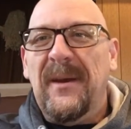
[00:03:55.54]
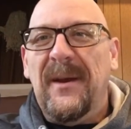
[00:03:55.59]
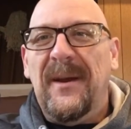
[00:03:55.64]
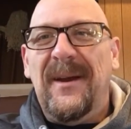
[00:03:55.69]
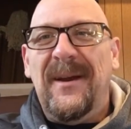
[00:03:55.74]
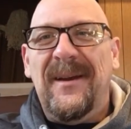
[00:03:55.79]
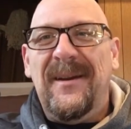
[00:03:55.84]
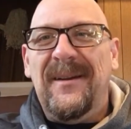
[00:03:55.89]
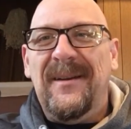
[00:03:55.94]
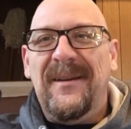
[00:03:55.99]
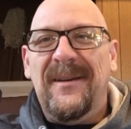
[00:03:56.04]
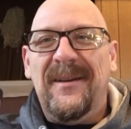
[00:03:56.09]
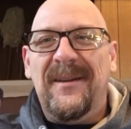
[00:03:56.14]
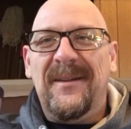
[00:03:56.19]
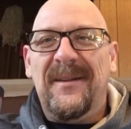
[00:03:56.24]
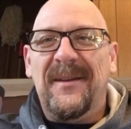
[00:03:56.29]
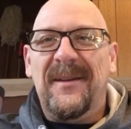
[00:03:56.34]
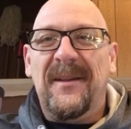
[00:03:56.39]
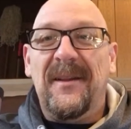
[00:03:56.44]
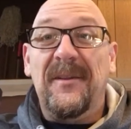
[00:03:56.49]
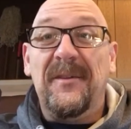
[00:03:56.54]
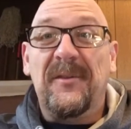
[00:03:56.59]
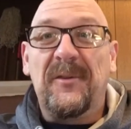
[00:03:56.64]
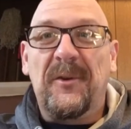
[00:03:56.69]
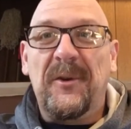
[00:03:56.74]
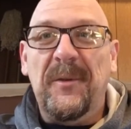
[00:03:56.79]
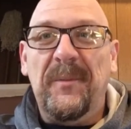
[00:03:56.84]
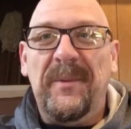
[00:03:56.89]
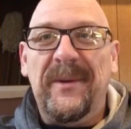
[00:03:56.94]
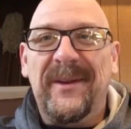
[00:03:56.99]
uh, a little
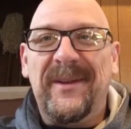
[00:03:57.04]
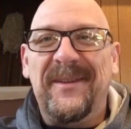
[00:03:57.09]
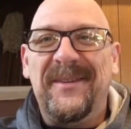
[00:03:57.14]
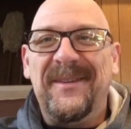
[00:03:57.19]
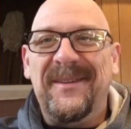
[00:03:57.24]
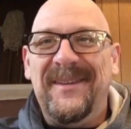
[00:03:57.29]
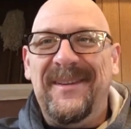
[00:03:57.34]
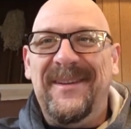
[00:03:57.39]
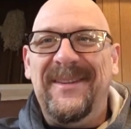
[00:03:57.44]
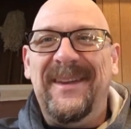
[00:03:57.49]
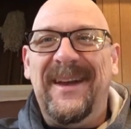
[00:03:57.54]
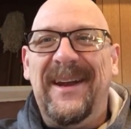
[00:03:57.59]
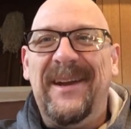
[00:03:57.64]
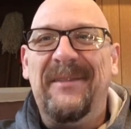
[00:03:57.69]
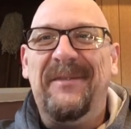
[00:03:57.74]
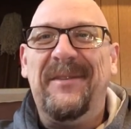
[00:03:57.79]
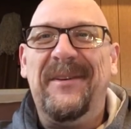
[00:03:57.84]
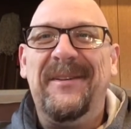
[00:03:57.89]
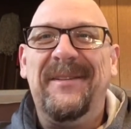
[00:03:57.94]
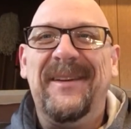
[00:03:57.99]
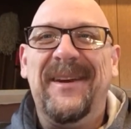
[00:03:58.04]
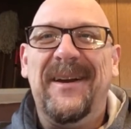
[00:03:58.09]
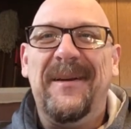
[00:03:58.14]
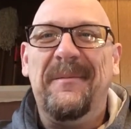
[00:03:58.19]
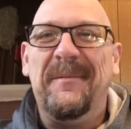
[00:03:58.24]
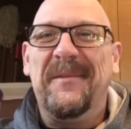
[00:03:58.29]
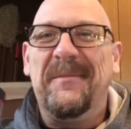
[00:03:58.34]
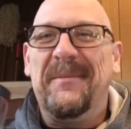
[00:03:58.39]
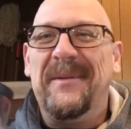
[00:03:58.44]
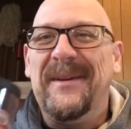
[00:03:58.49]
unscrupulous and did that a few
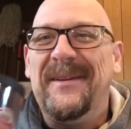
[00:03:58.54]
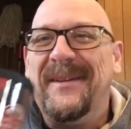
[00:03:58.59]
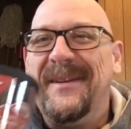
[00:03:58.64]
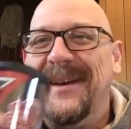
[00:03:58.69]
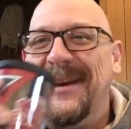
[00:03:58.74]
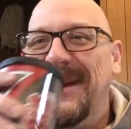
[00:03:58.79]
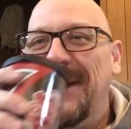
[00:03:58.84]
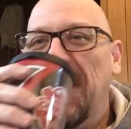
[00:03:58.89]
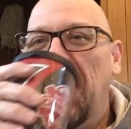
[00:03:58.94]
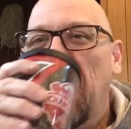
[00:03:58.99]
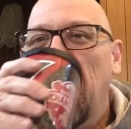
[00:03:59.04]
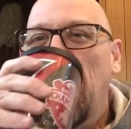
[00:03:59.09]
times, but uh,